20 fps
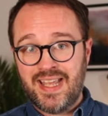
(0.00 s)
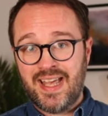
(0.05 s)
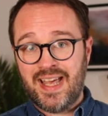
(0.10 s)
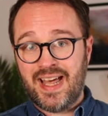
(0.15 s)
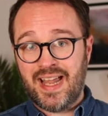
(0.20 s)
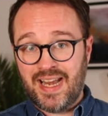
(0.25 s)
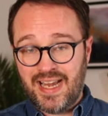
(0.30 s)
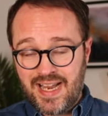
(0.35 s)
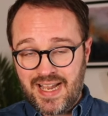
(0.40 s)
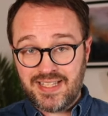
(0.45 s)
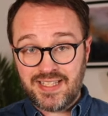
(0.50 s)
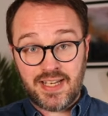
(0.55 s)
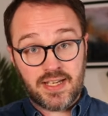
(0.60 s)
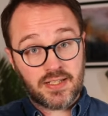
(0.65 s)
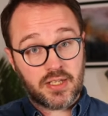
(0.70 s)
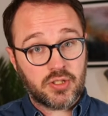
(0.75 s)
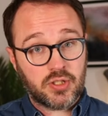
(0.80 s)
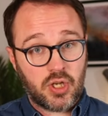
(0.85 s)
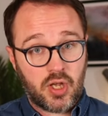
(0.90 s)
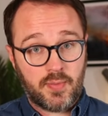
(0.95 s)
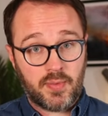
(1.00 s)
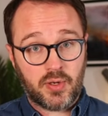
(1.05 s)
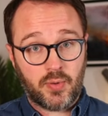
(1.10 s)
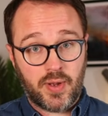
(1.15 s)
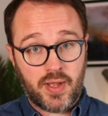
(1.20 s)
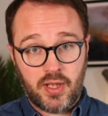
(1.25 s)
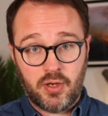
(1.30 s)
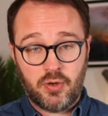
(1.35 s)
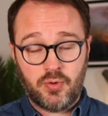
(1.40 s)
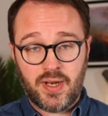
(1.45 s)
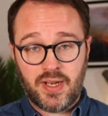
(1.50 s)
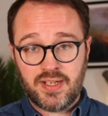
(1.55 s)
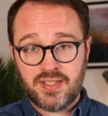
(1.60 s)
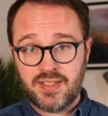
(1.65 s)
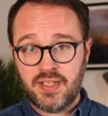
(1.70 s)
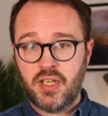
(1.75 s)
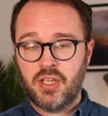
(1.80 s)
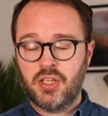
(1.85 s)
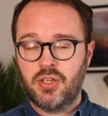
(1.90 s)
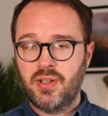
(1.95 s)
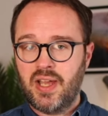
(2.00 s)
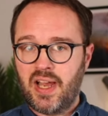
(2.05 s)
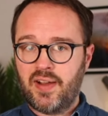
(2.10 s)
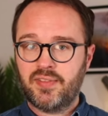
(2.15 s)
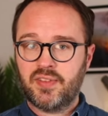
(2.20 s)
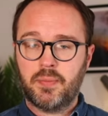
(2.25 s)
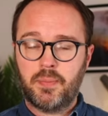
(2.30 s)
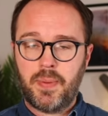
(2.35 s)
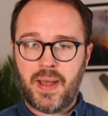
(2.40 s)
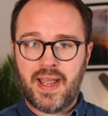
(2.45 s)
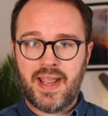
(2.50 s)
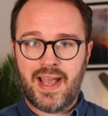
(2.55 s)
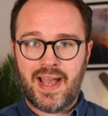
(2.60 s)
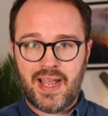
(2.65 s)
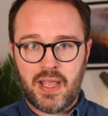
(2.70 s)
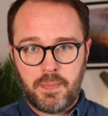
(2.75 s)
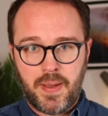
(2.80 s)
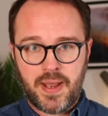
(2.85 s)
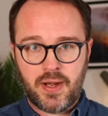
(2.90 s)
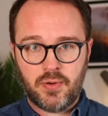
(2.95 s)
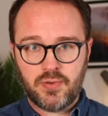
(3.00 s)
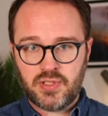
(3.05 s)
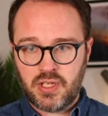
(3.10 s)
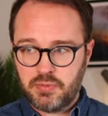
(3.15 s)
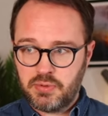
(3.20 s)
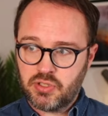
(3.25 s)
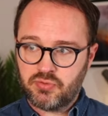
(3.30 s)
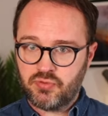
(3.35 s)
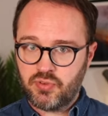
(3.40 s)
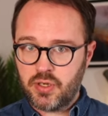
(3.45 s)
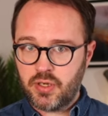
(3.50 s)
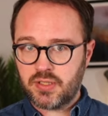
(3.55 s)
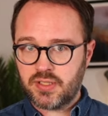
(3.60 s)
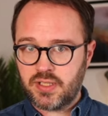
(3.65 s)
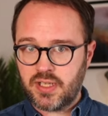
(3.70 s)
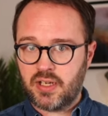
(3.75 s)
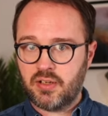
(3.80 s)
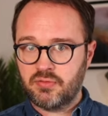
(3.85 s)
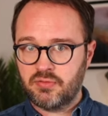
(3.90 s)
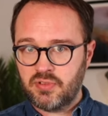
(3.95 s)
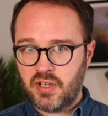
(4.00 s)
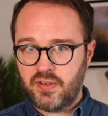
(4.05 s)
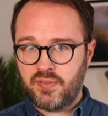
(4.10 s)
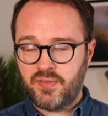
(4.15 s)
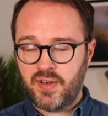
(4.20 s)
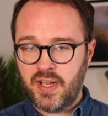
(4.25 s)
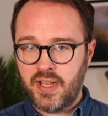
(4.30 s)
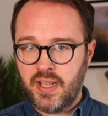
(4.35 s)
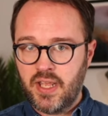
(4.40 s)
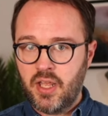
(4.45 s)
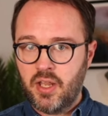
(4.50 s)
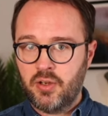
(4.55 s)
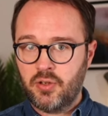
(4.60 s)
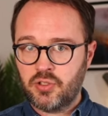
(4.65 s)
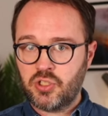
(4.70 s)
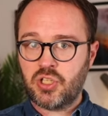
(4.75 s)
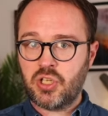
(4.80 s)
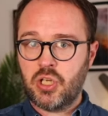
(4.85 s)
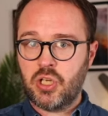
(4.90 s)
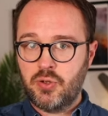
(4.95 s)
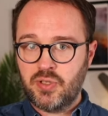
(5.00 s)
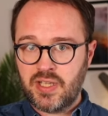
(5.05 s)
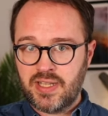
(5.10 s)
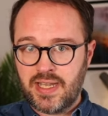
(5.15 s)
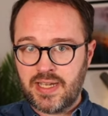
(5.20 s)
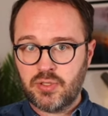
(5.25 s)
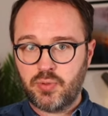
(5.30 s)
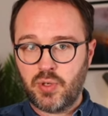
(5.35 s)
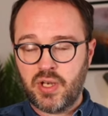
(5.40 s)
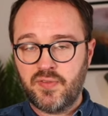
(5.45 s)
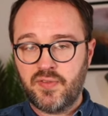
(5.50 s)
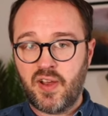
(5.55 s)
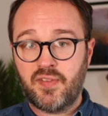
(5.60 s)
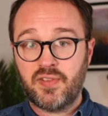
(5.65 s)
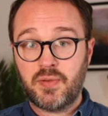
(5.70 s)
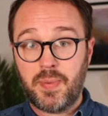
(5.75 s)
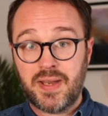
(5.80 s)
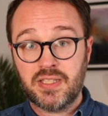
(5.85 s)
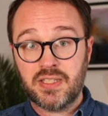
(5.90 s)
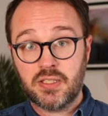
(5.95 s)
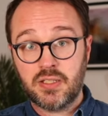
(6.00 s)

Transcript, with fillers: unless it is a terminal illness, you have to pay a penalty, which works out roughly not just losing that 25%